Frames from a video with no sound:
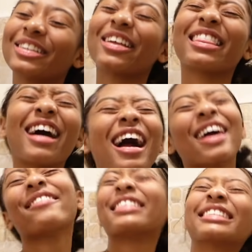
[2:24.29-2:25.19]
I'm
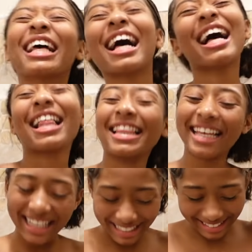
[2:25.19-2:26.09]
stalling,
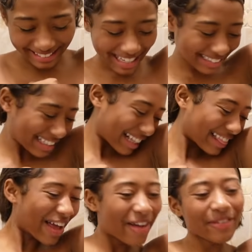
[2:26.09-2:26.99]
toxic love
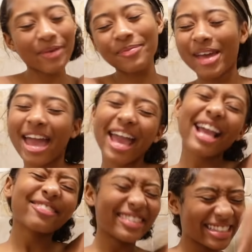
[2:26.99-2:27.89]
you make
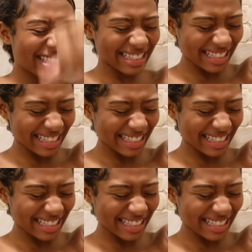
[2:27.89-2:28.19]
me.